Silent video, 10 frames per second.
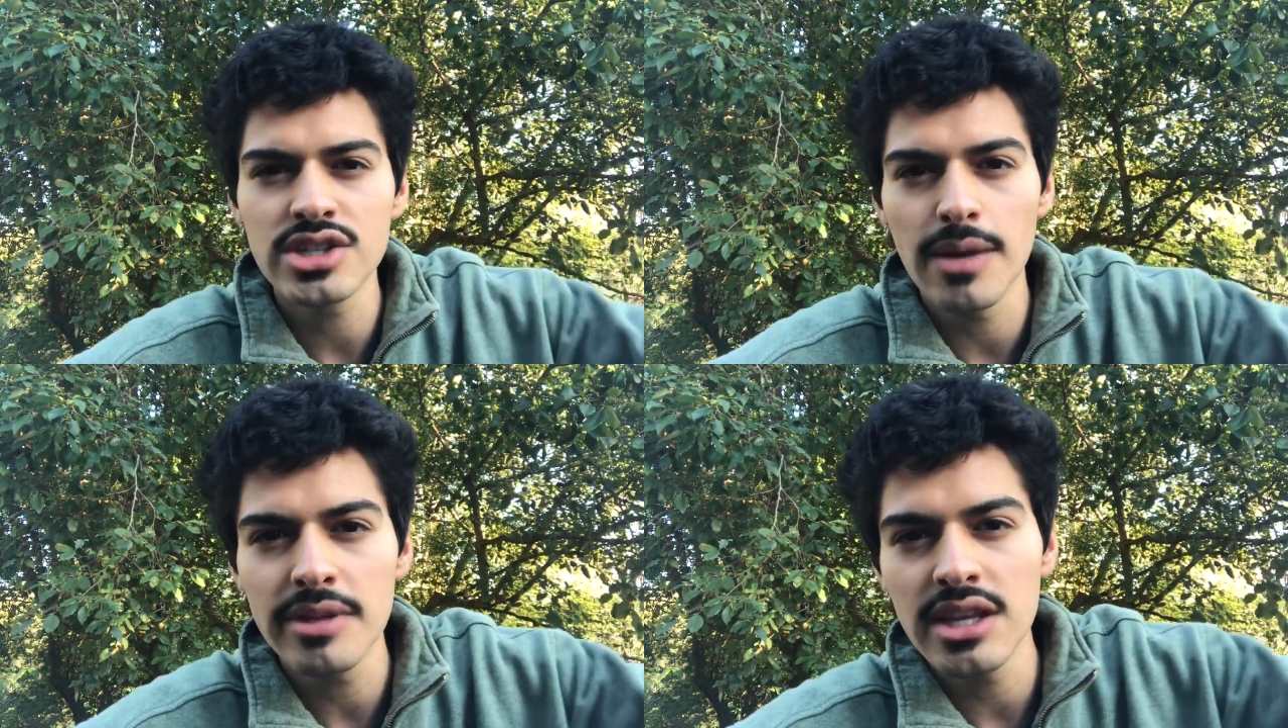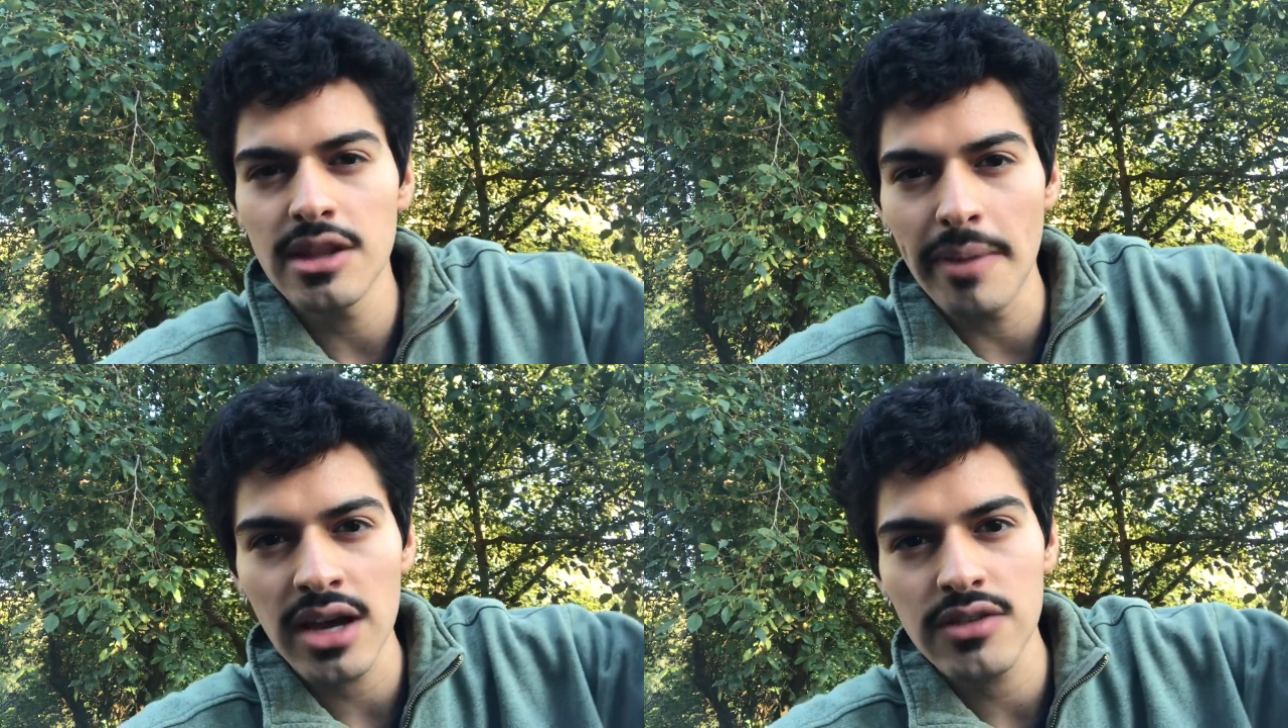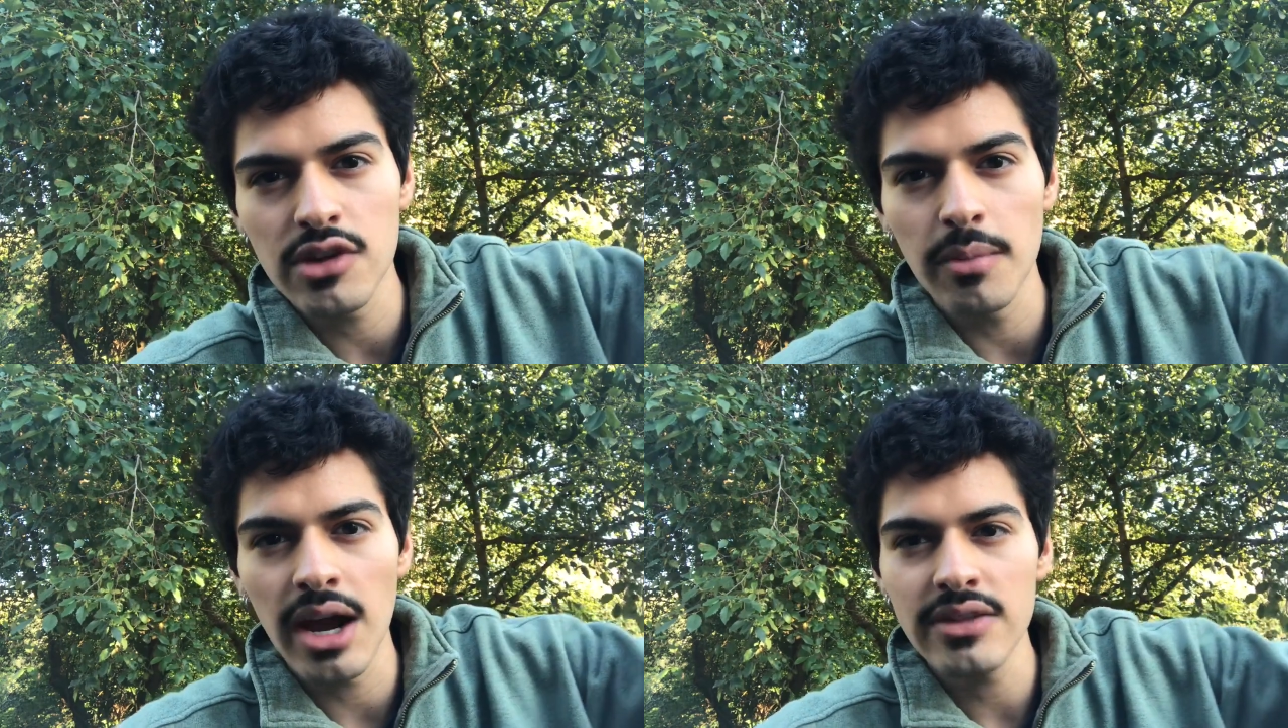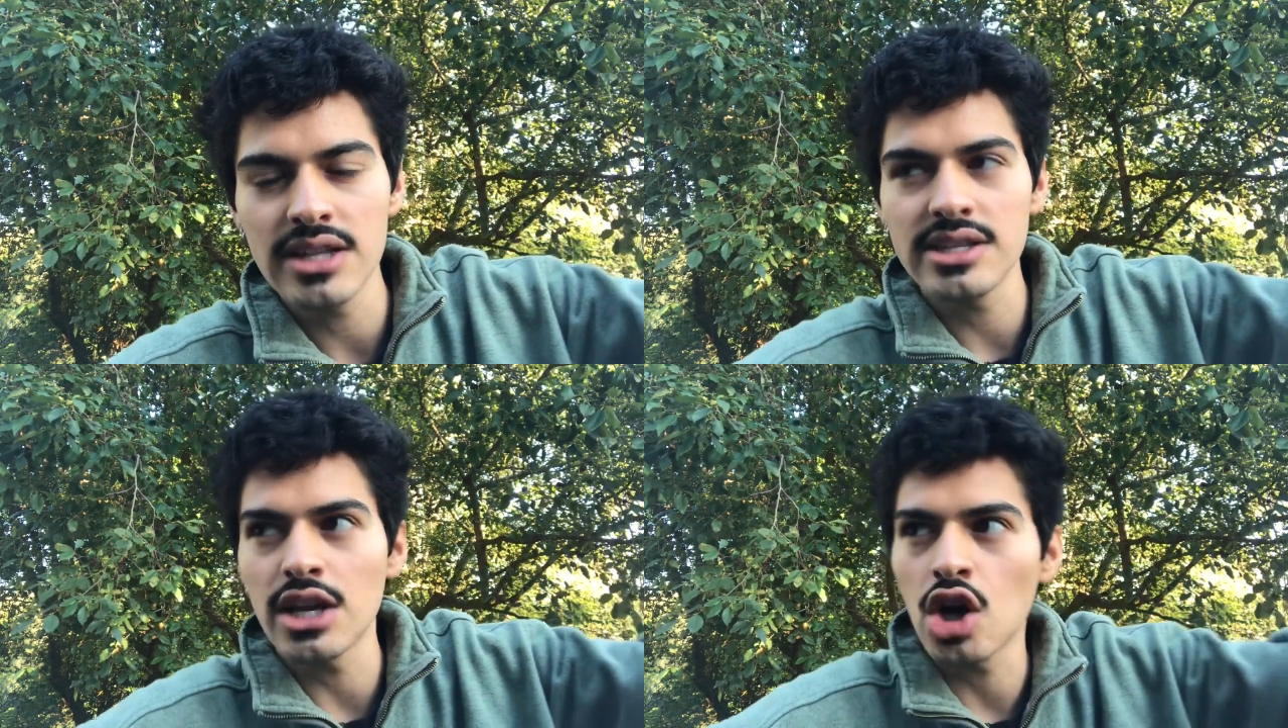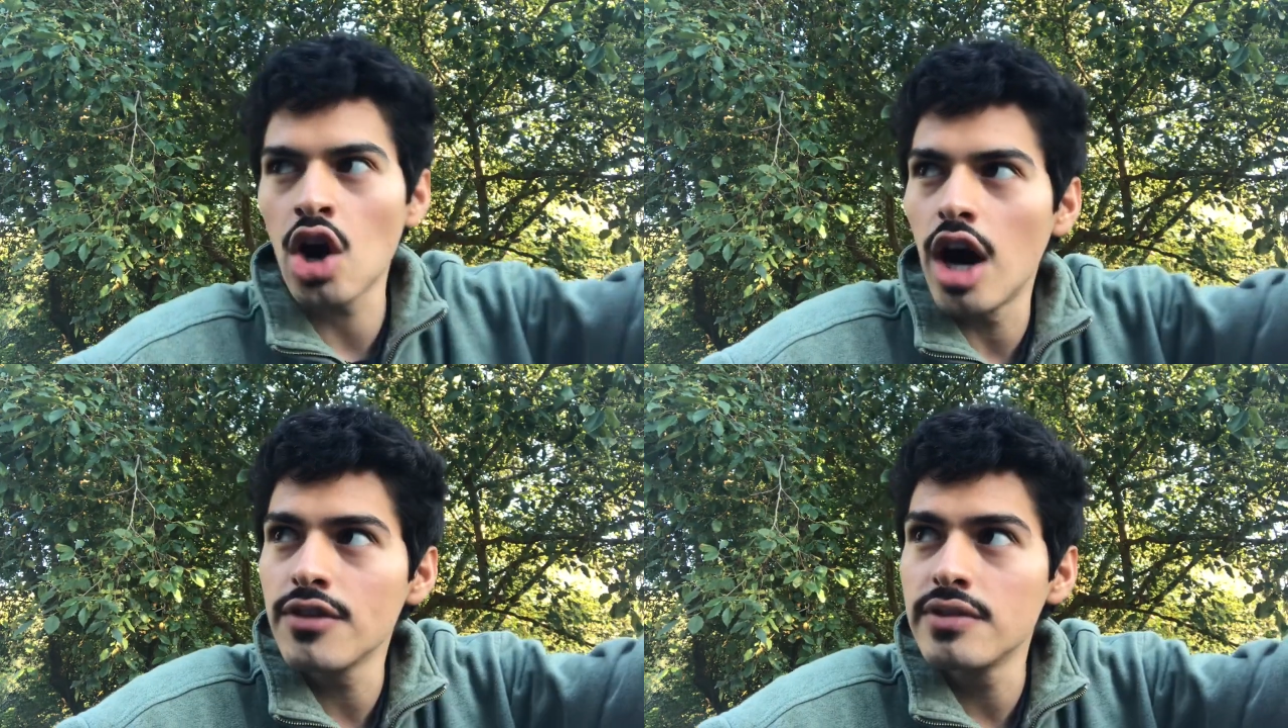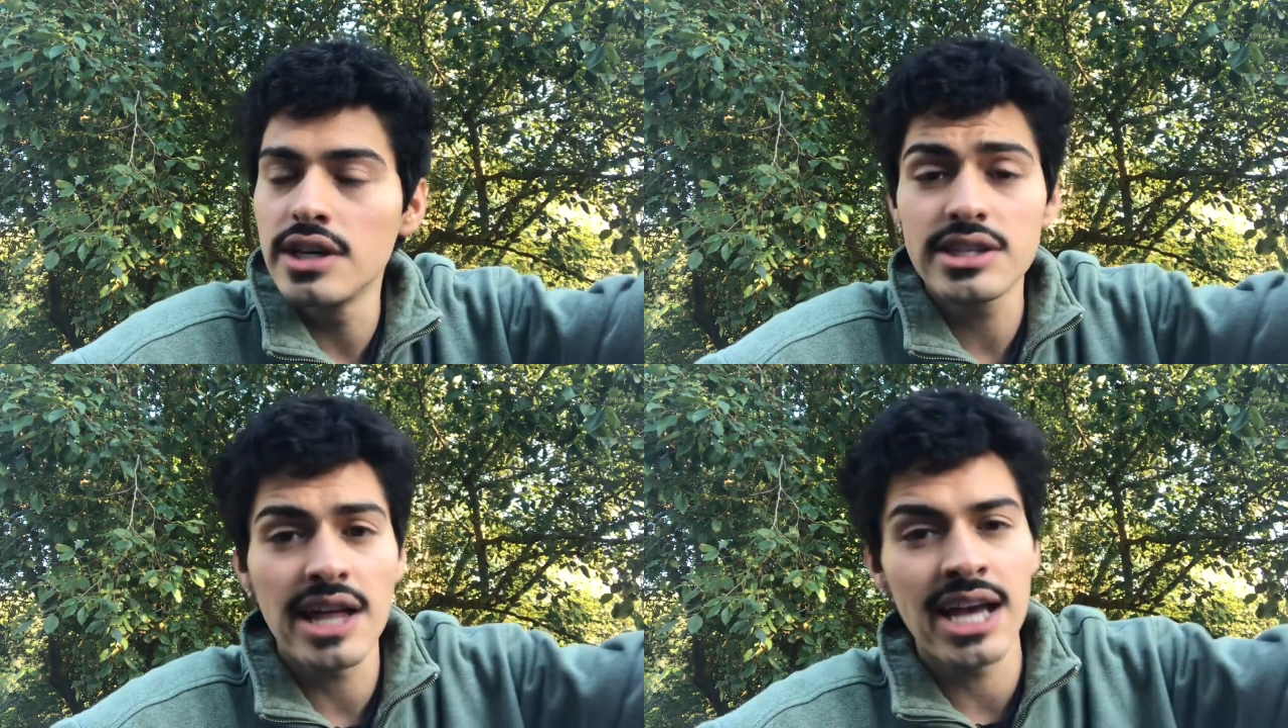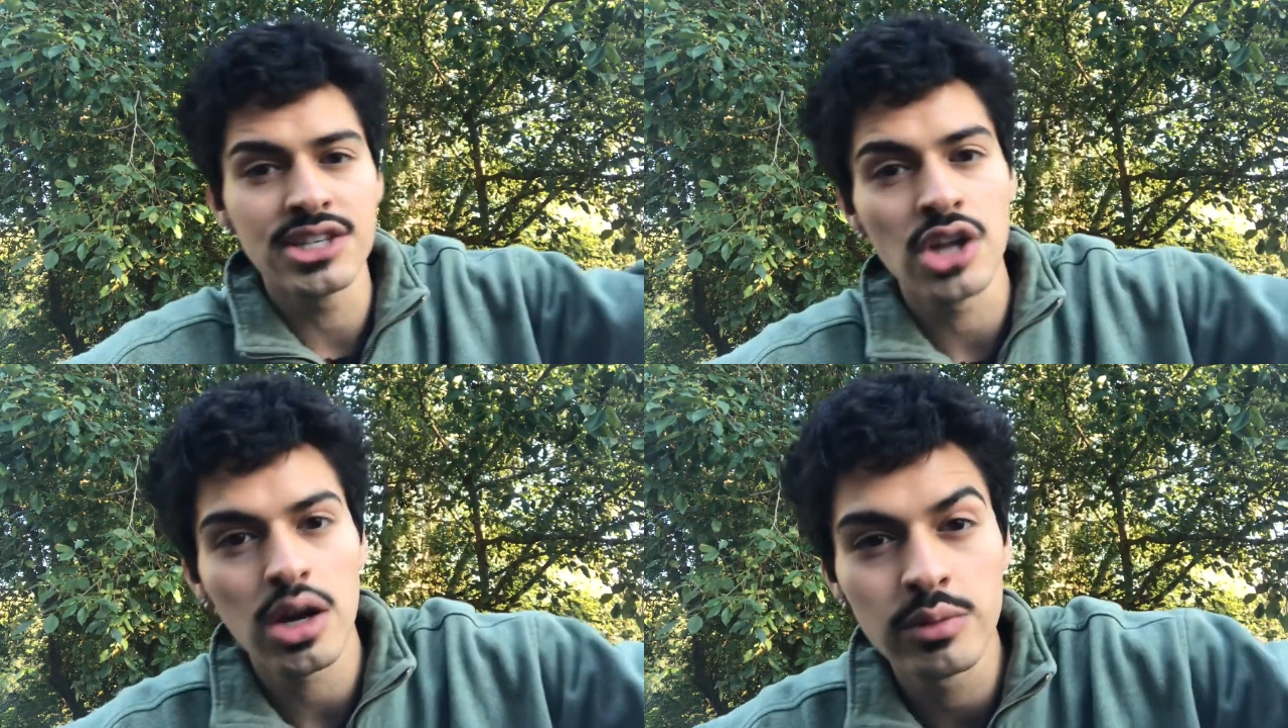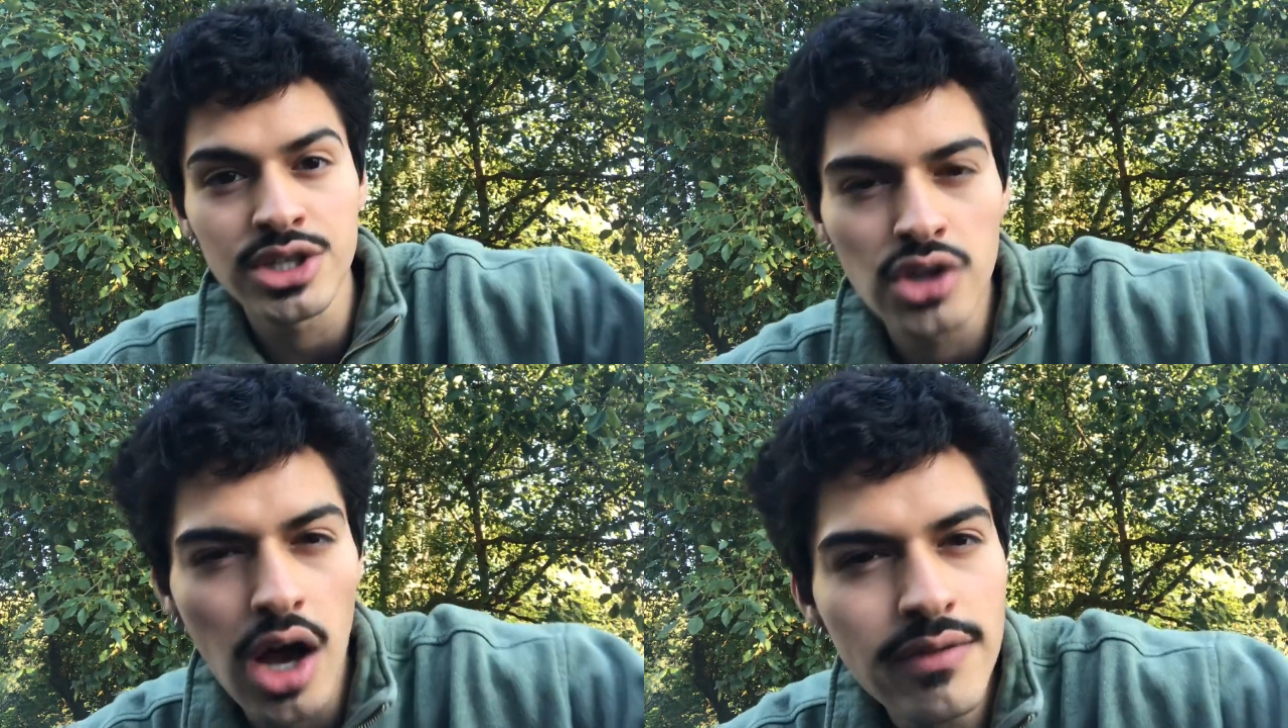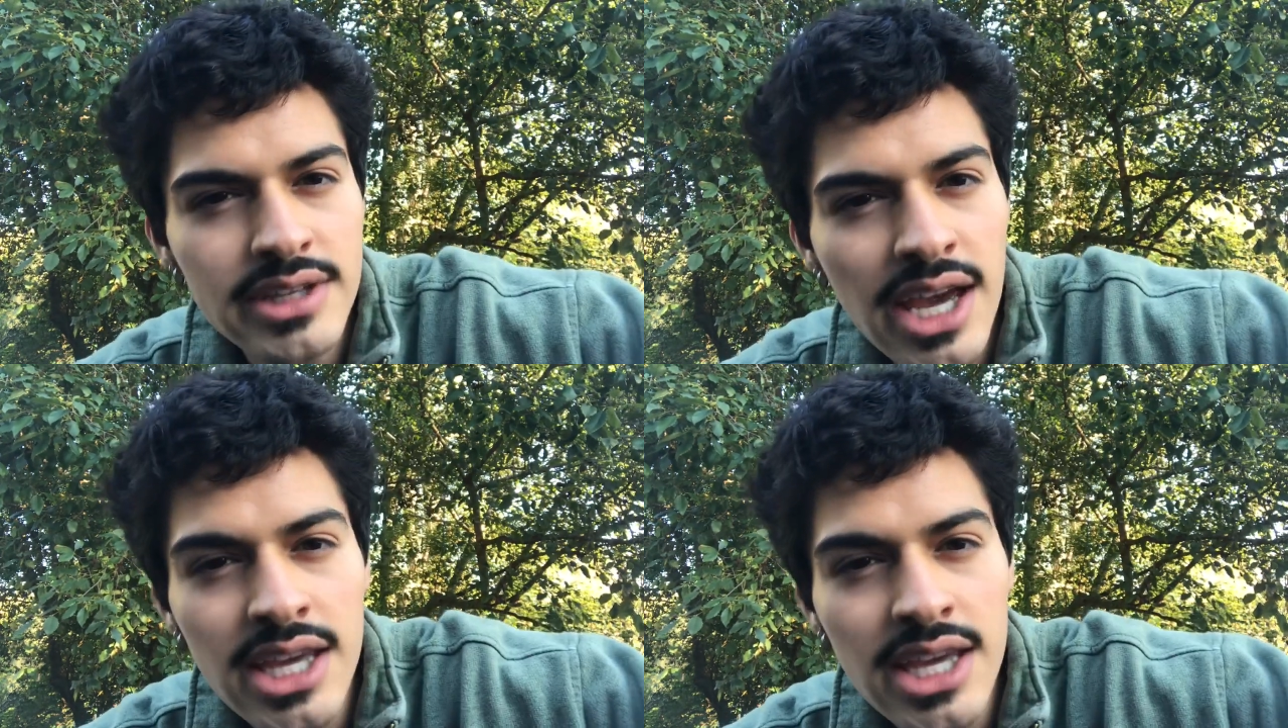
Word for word: something in the back of your mind that's like a conflict that has not resolved yet,